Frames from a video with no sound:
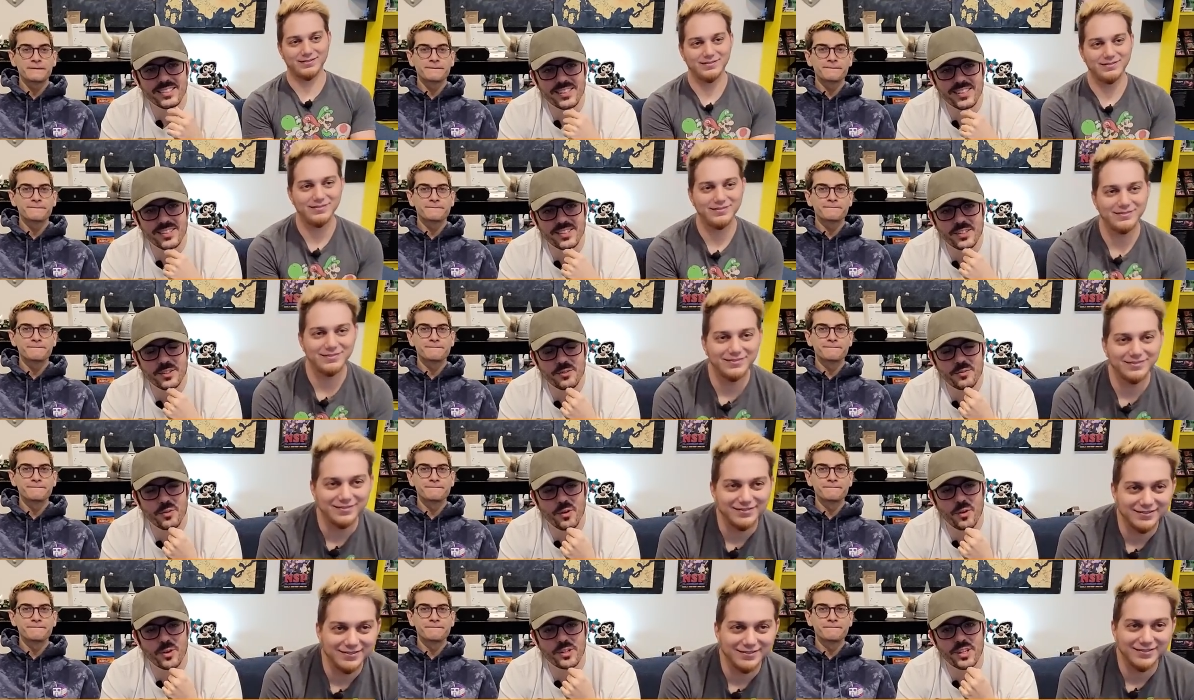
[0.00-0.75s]
Speaker 1: we're
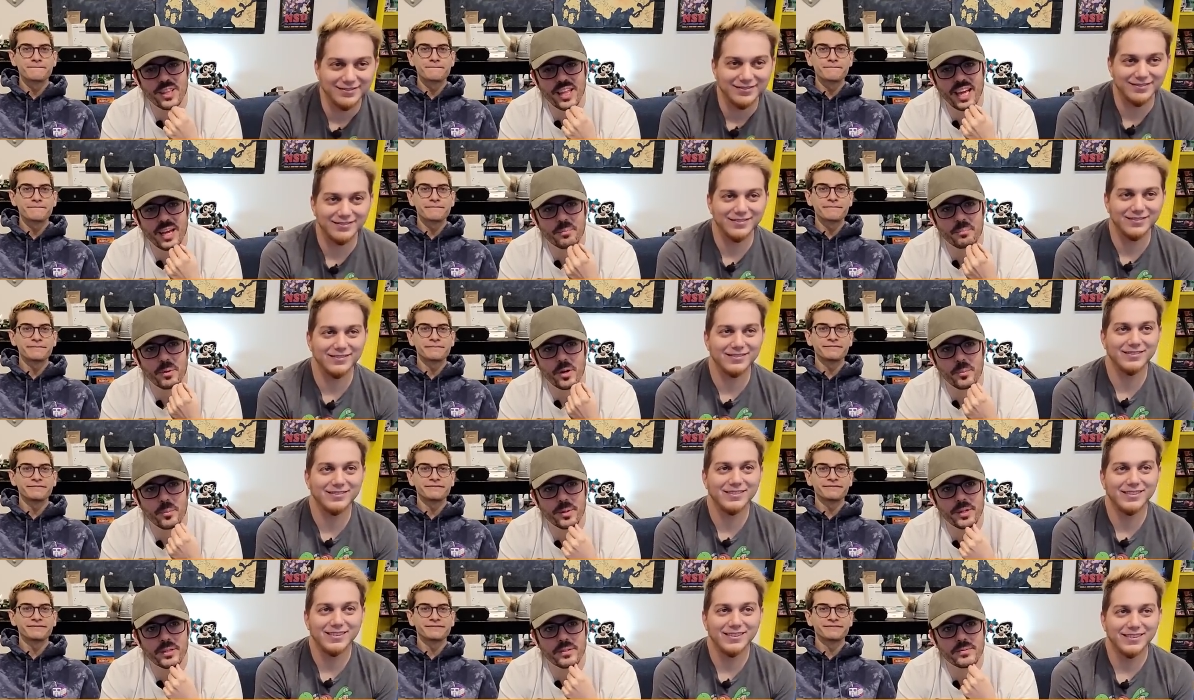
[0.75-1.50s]
looking forward to that
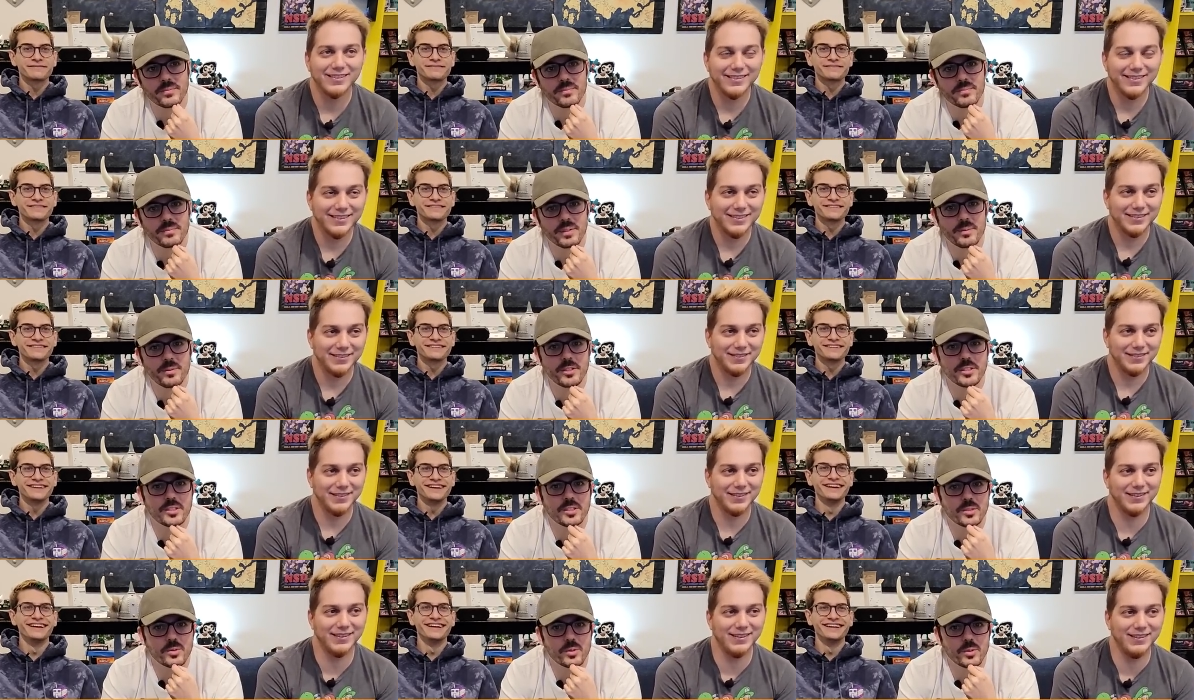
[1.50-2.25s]
moment.
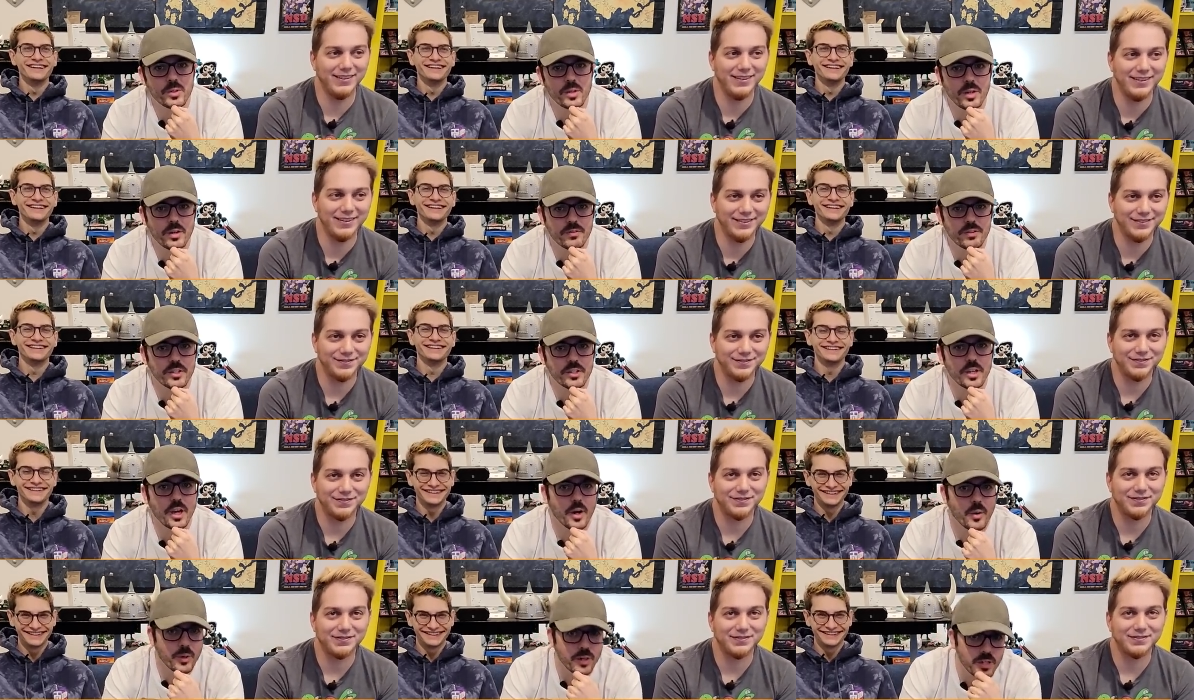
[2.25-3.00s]
Maybe you can screw over
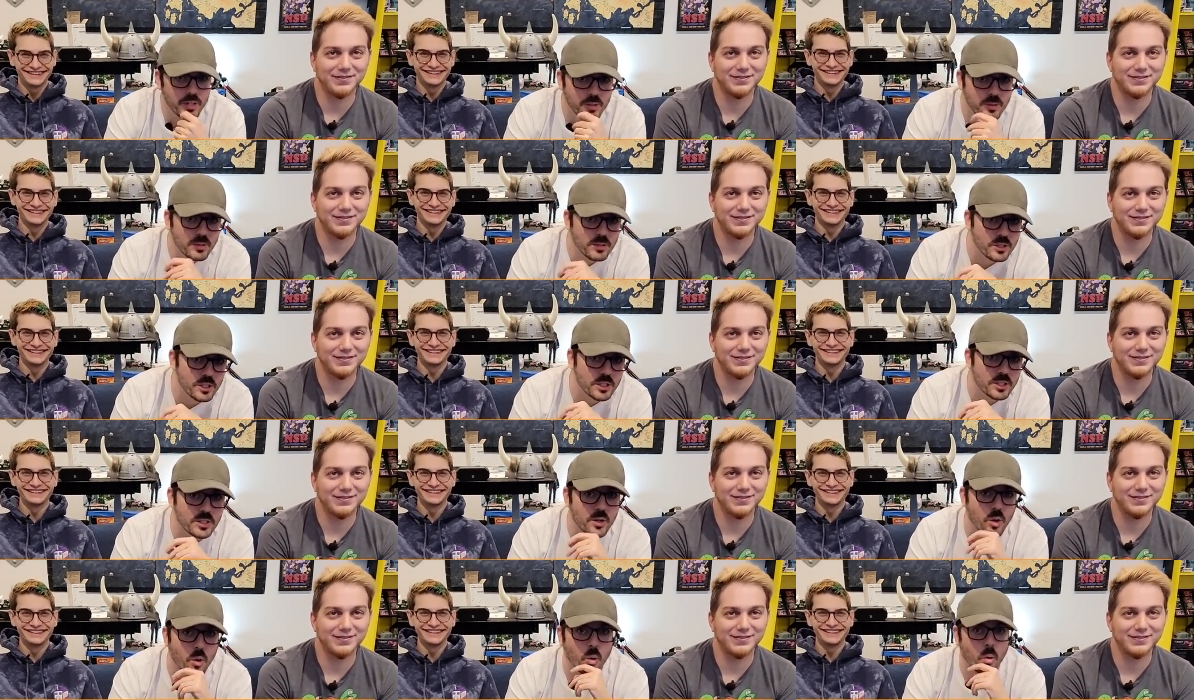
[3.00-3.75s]
Noah, who's
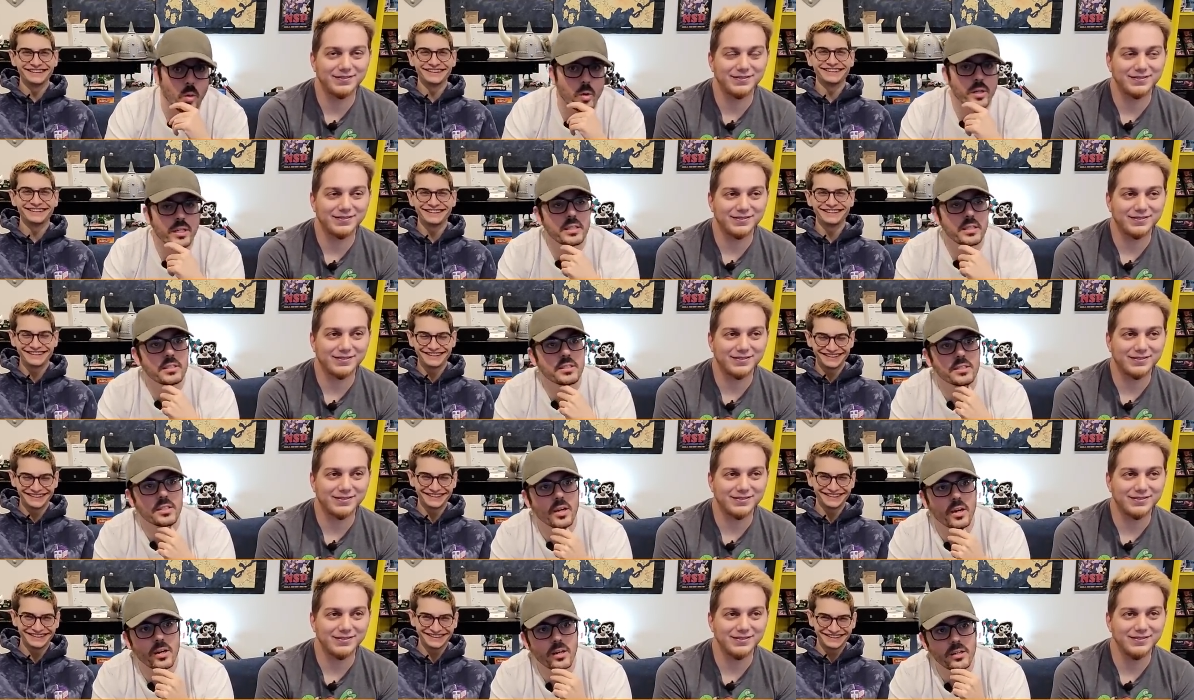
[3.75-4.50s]
just hoarding
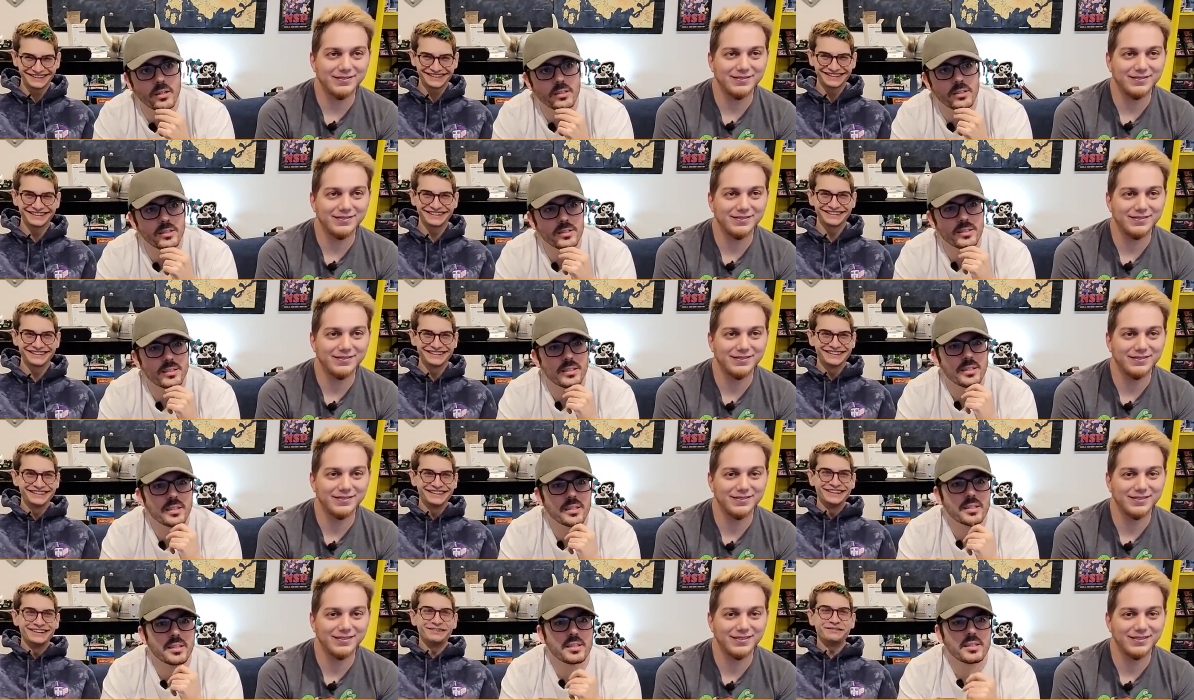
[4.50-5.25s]
stars.